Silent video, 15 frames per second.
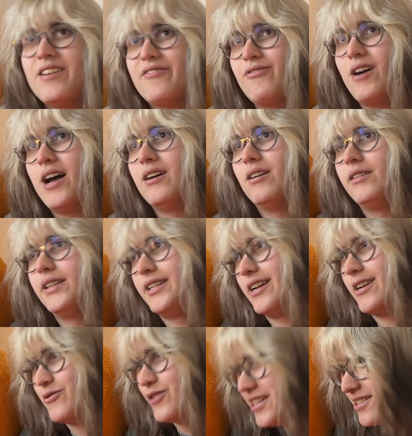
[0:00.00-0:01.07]
file, and I
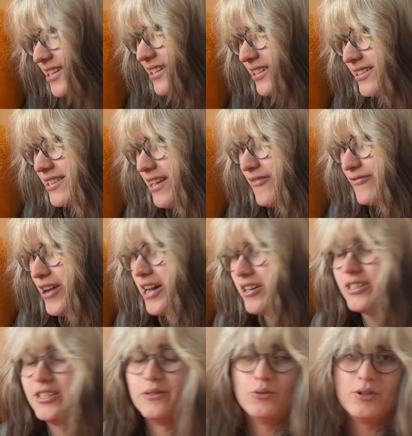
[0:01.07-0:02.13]
tried sending a save file
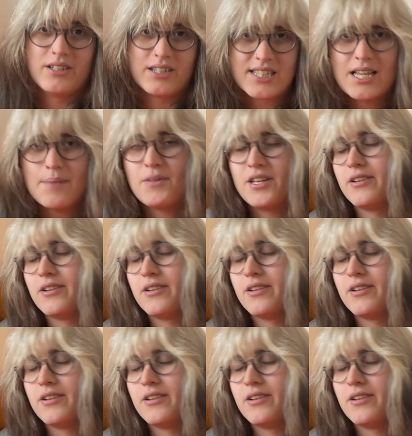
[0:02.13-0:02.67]
and it wouldn't accept it,